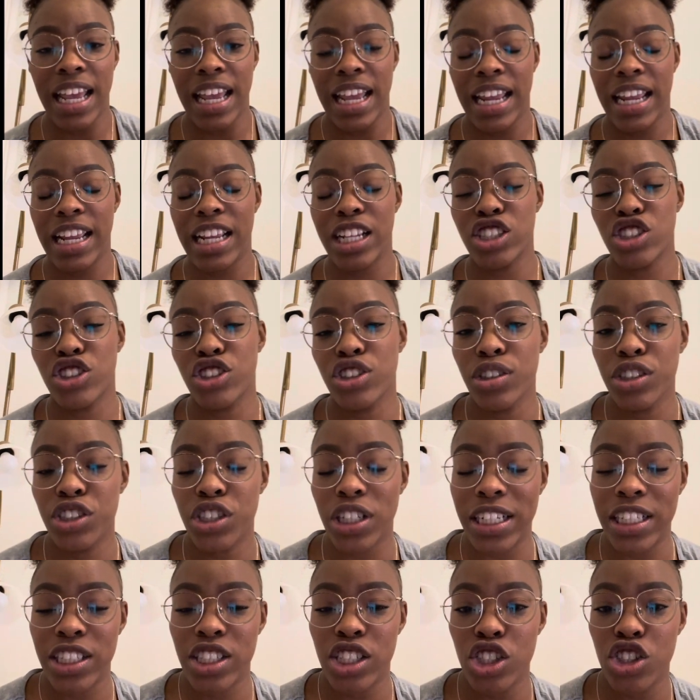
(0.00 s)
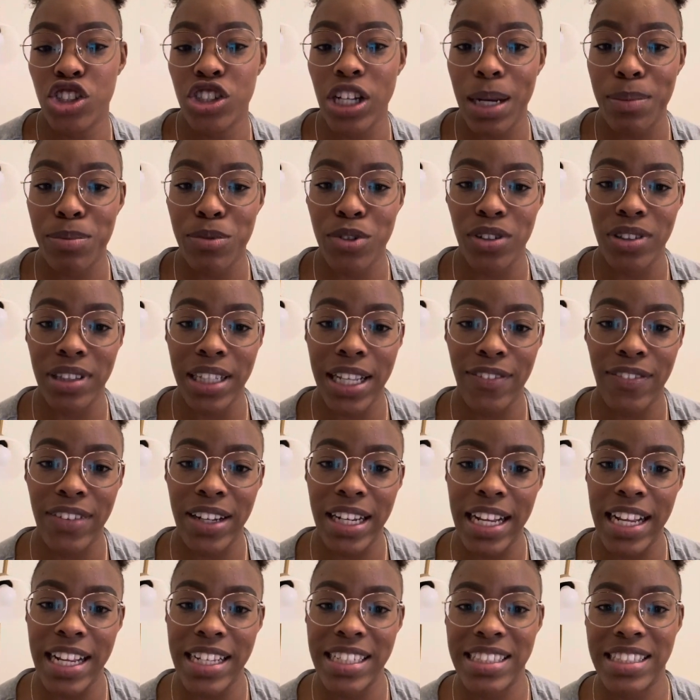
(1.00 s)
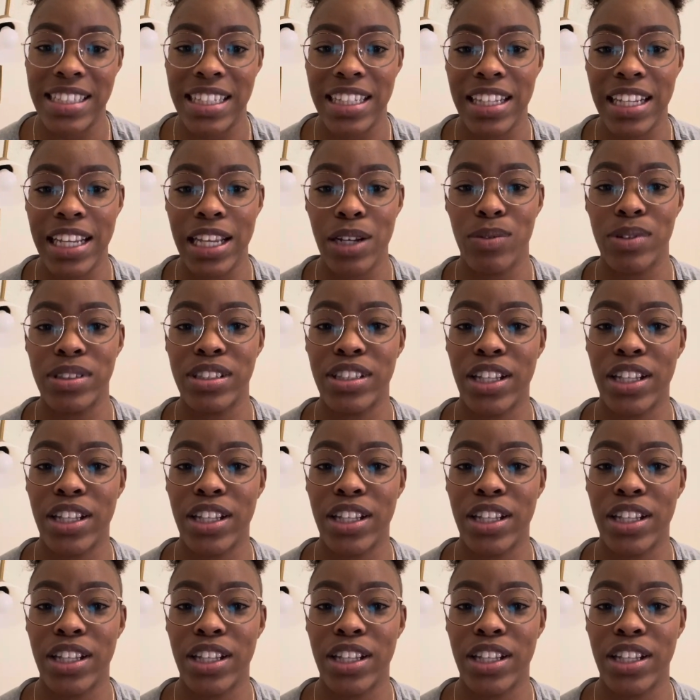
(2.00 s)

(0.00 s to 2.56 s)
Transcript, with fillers: in Genesis chapter 11 is it was